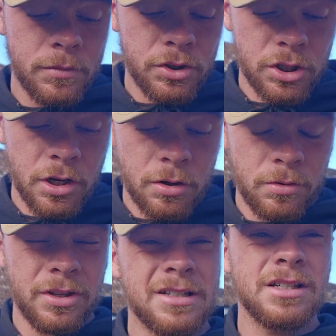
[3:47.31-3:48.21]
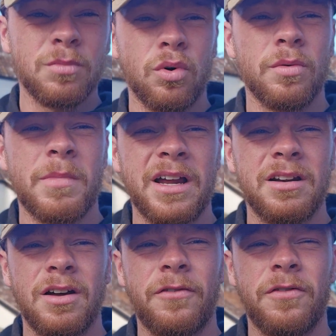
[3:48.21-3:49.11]
So this is more than man
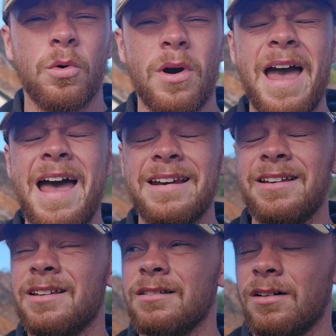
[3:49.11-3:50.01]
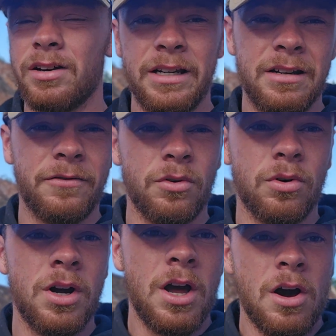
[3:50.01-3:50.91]
enough for anything that I need it for